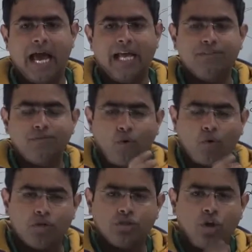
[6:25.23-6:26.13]
has
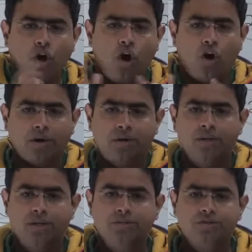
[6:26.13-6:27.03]
focused on
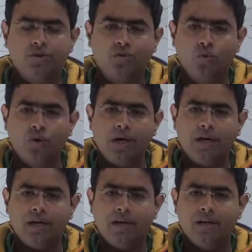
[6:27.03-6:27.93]
the rural
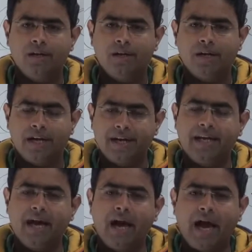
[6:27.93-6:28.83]

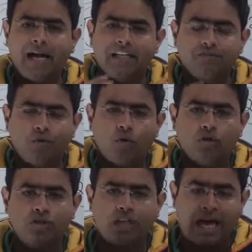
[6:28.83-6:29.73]
India and has
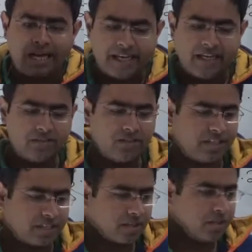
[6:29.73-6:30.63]
focused on the agriculture
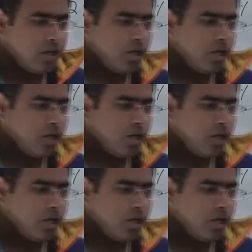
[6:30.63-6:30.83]
sector.